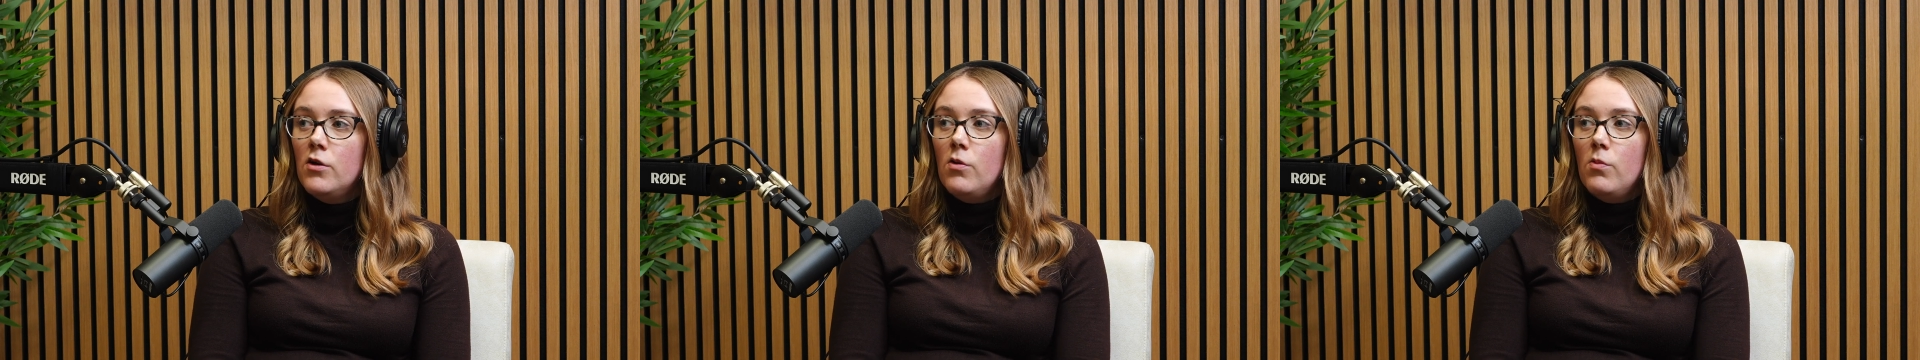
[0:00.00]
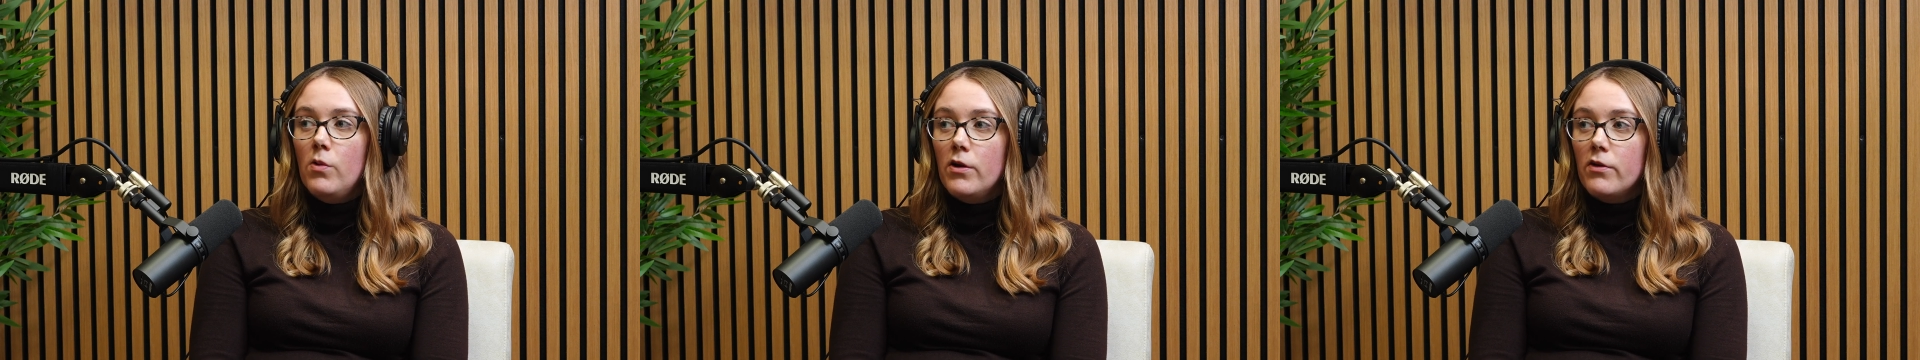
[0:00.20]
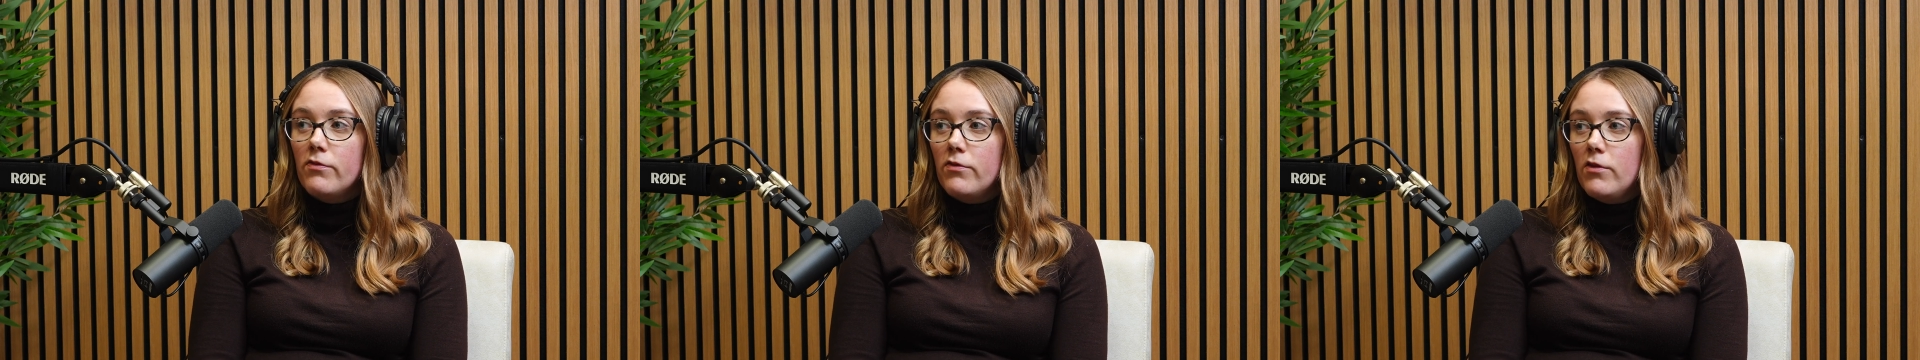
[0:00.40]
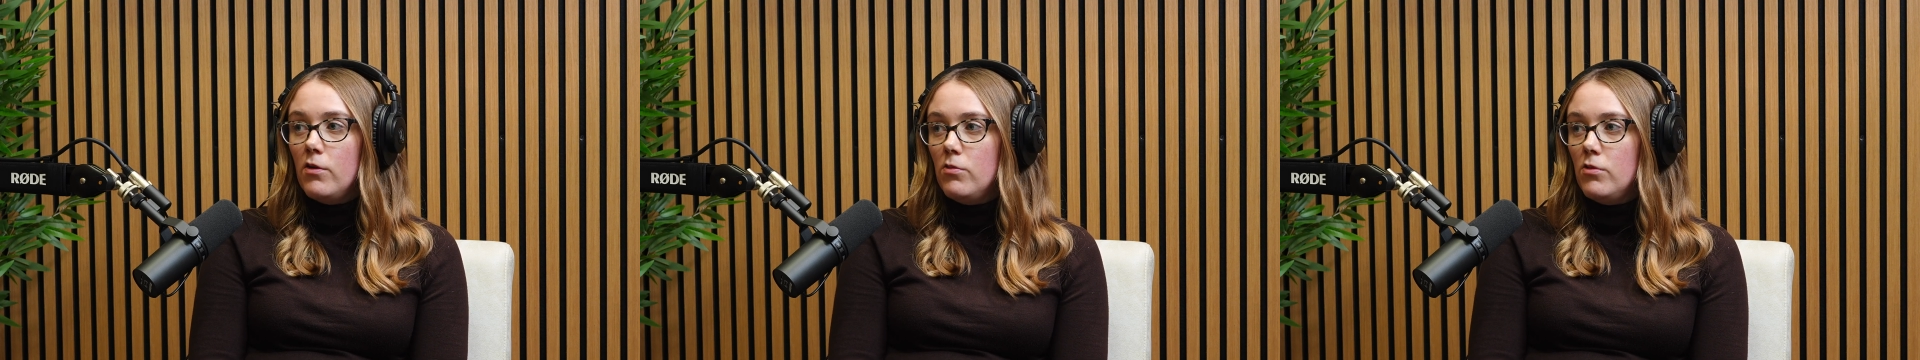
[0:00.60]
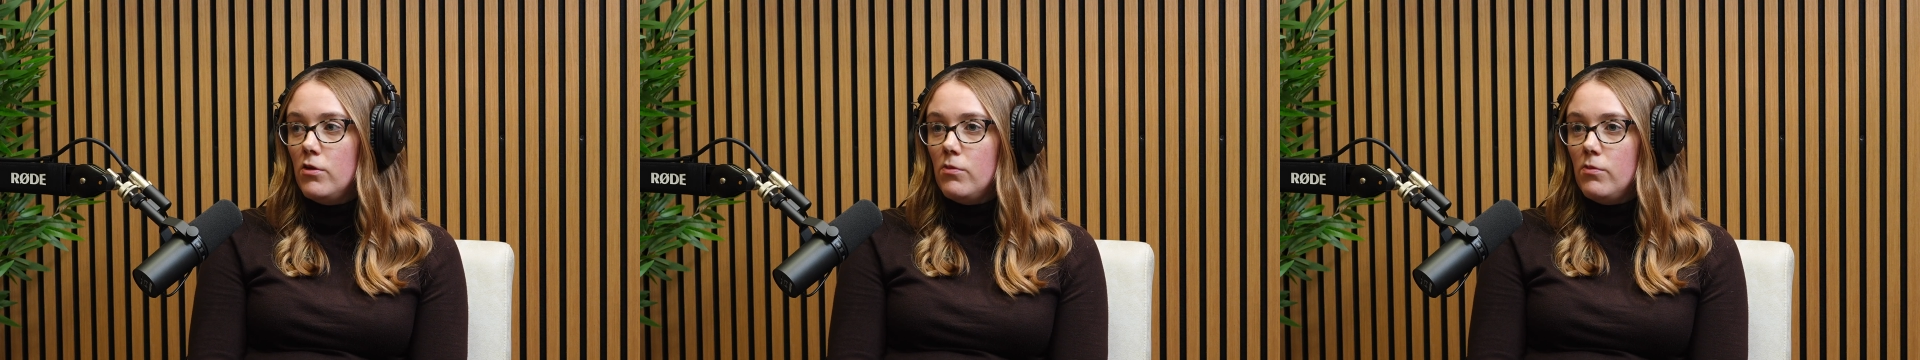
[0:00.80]

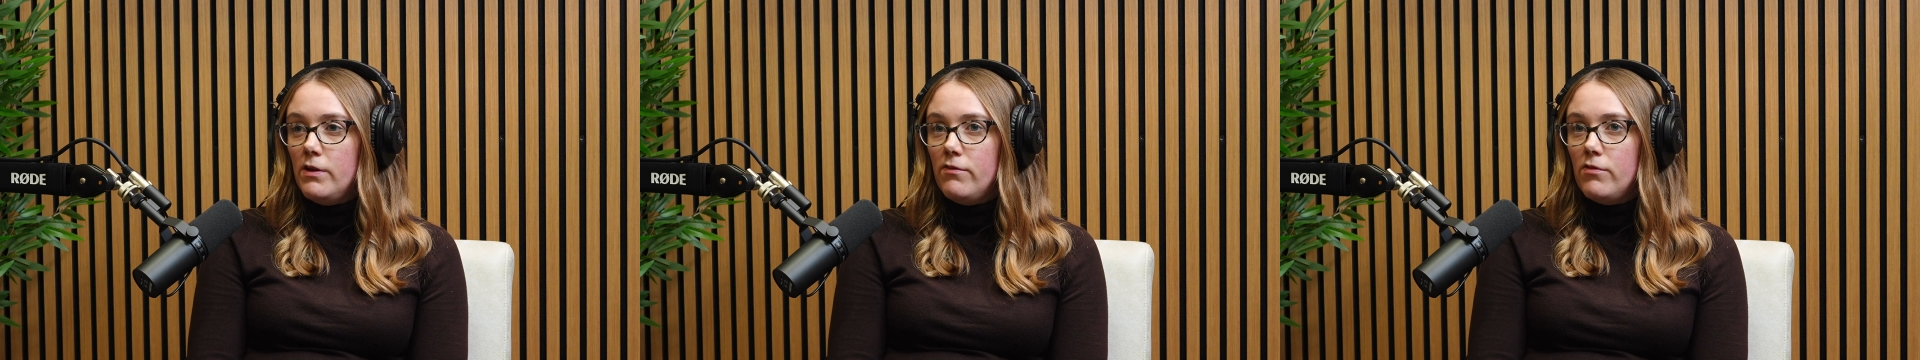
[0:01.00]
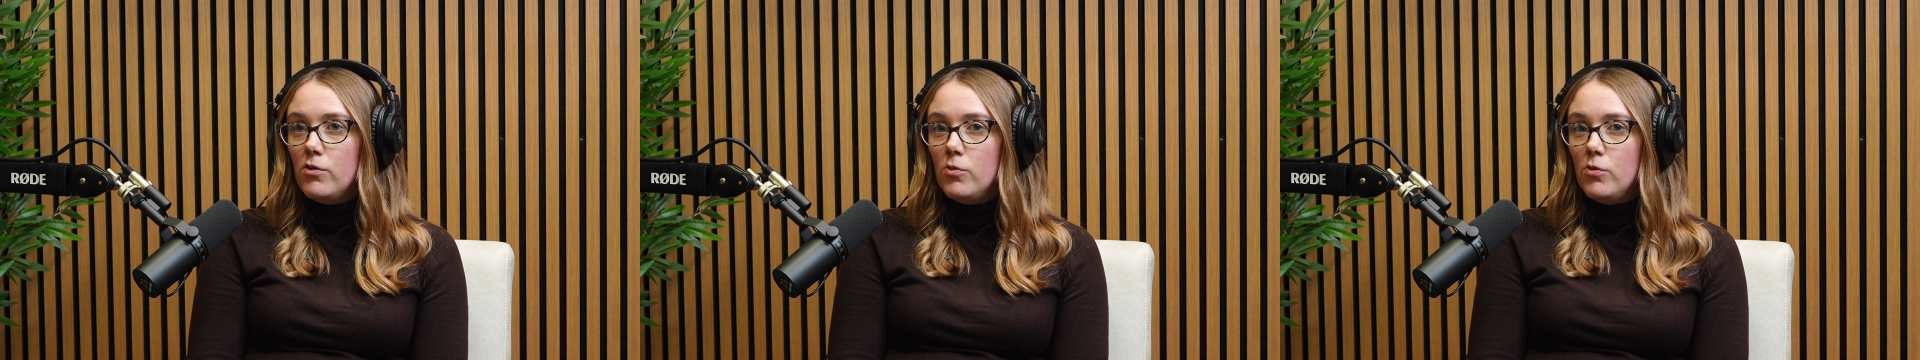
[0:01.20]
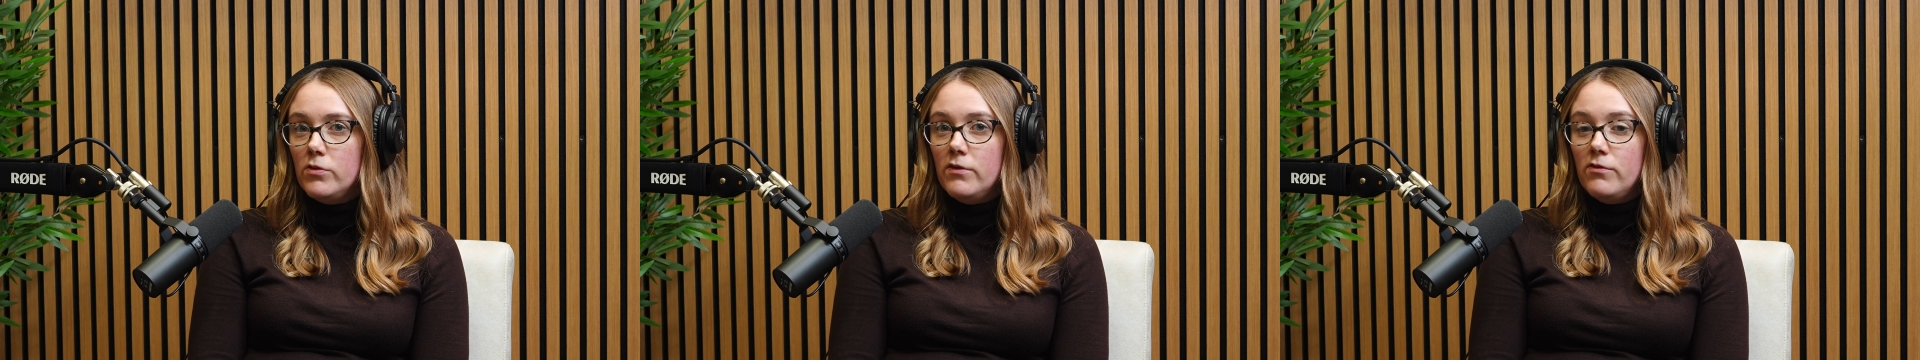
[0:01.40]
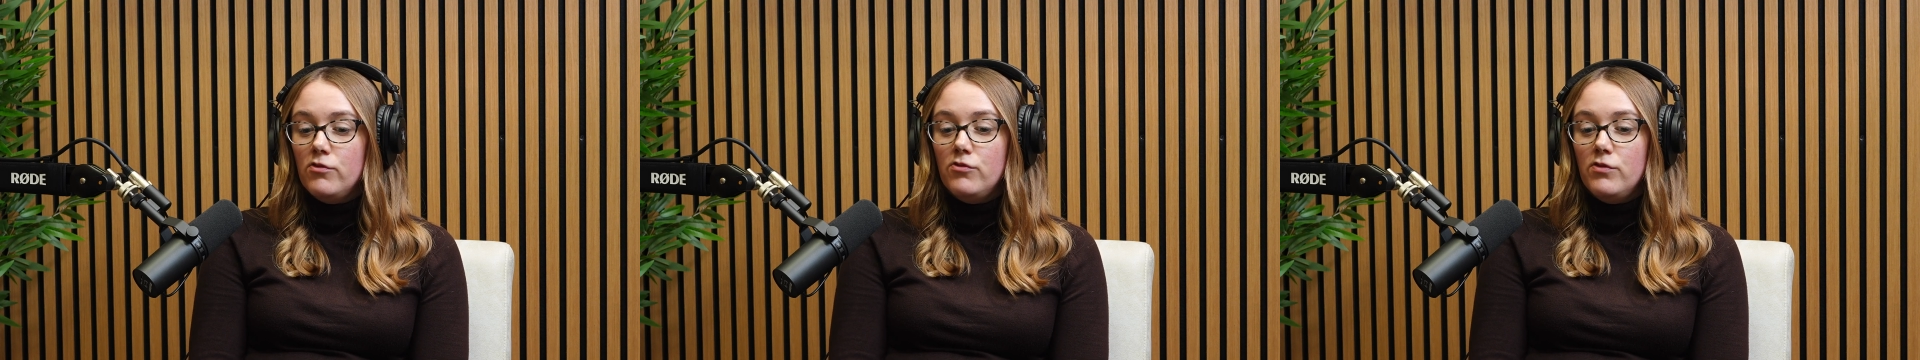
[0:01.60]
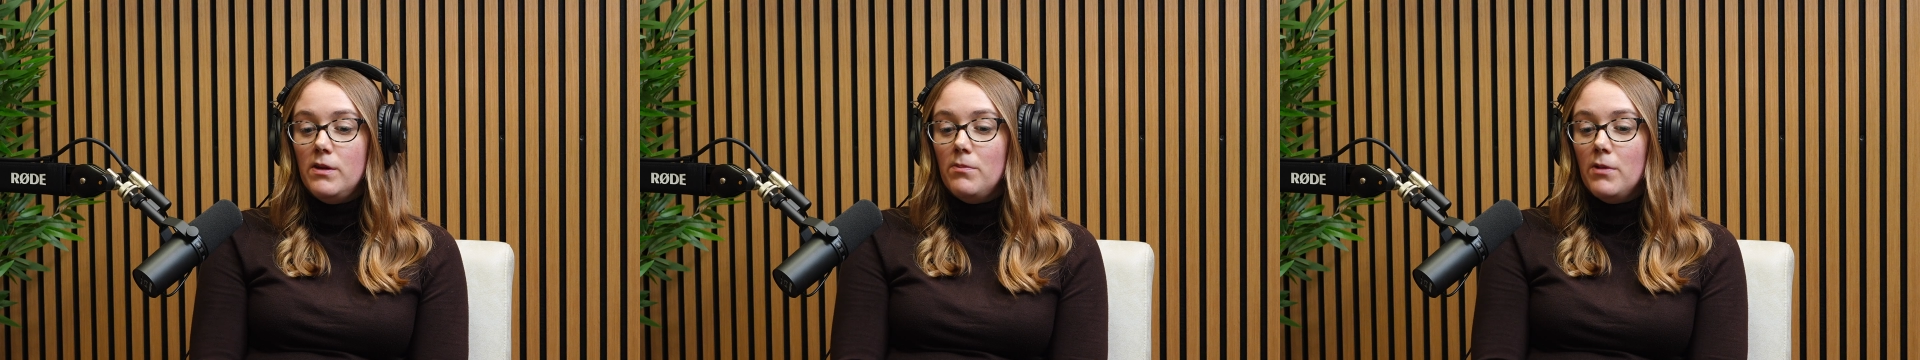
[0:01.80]
workflow that we've sort of
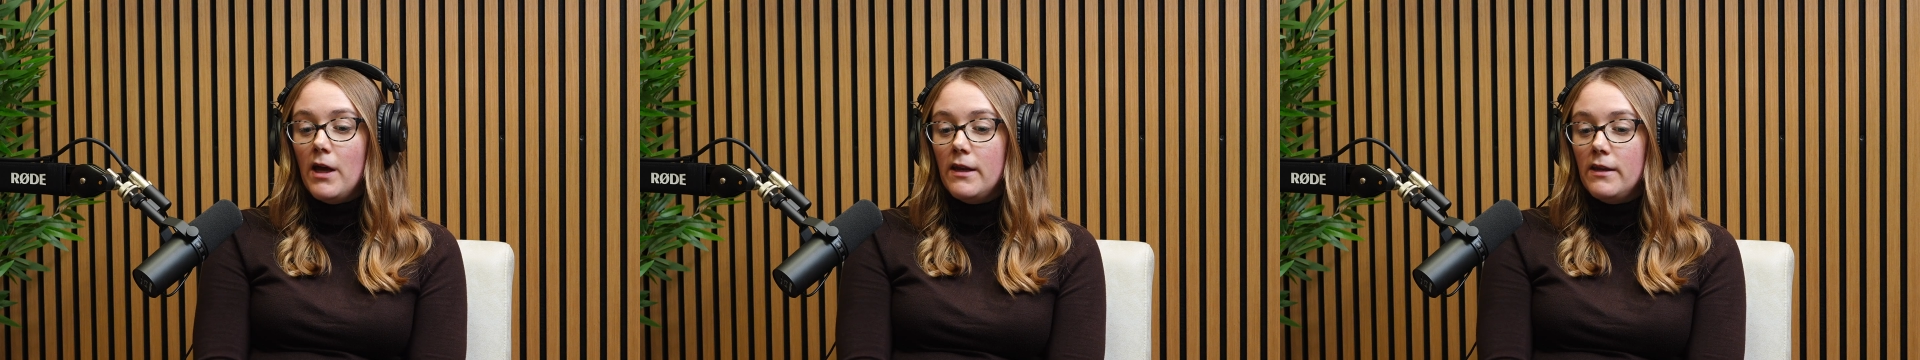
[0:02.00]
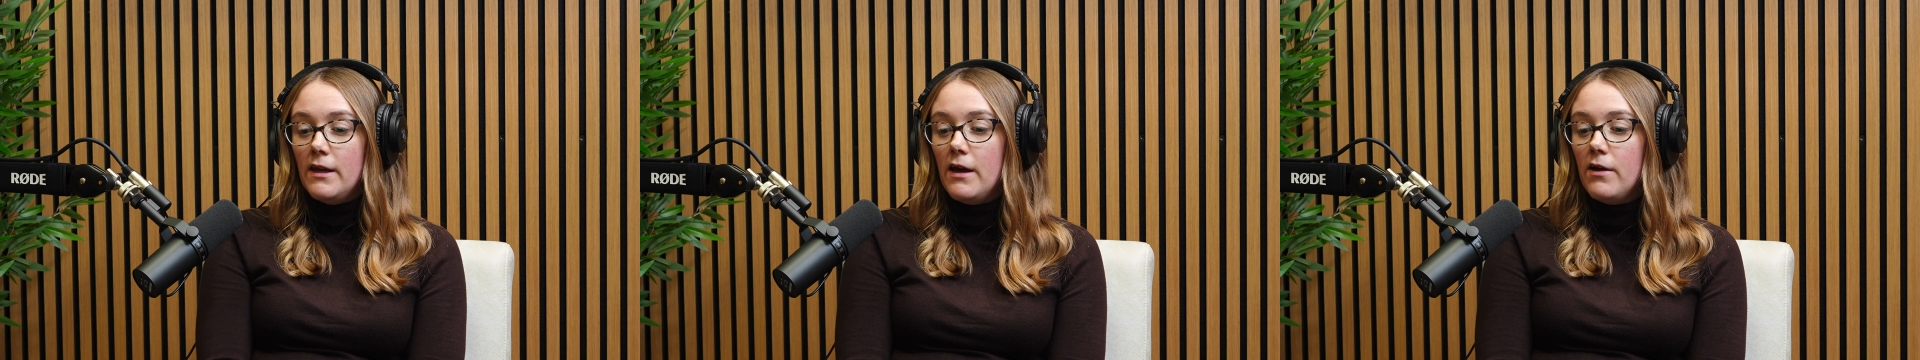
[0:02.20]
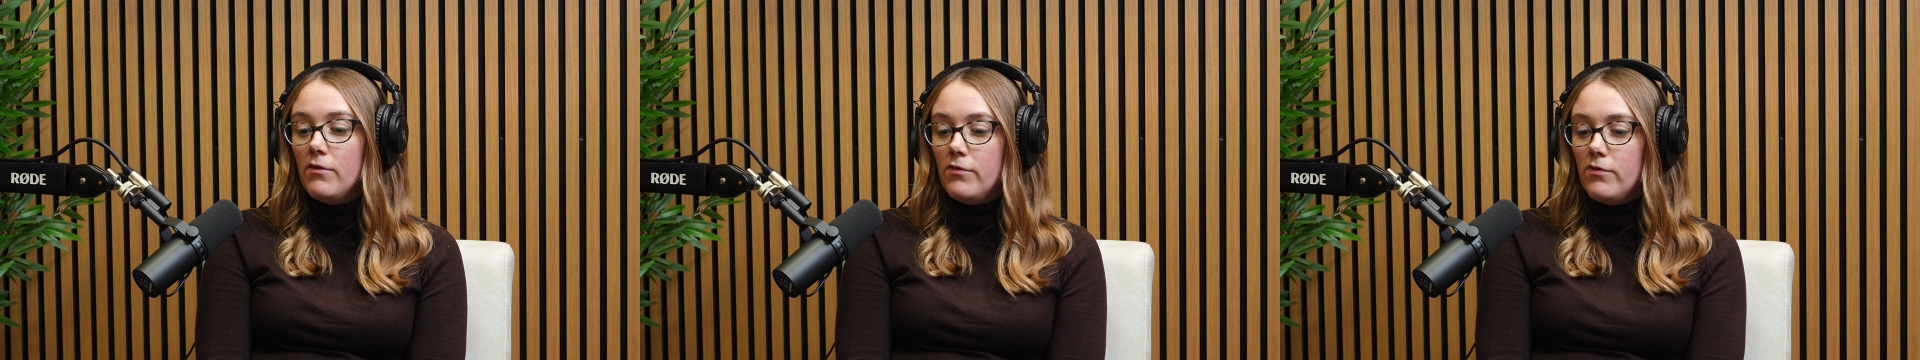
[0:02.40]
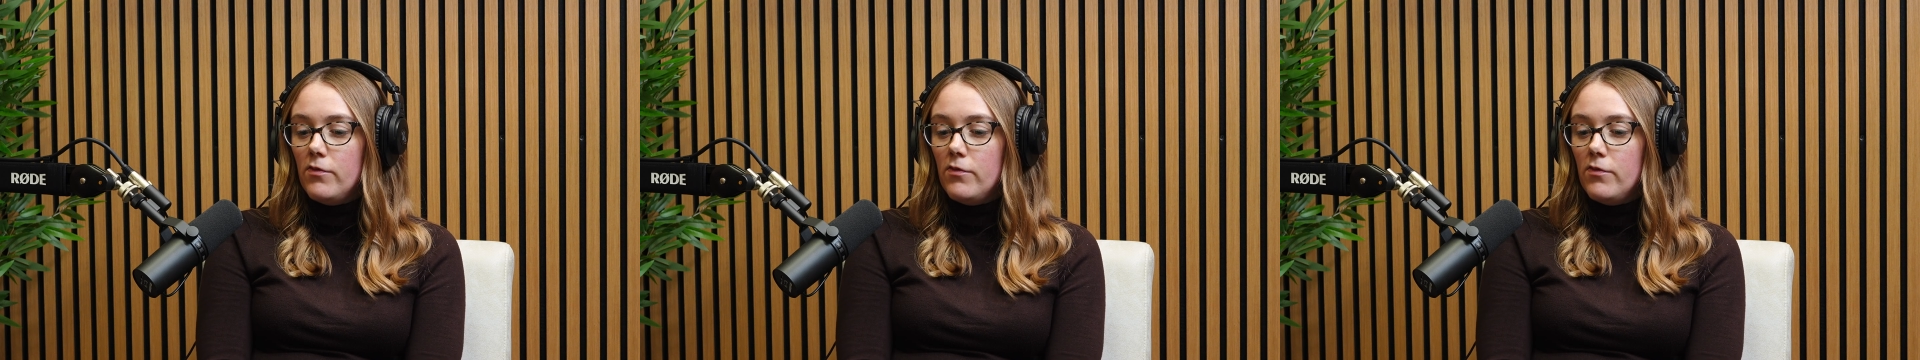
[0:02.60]
streamlined now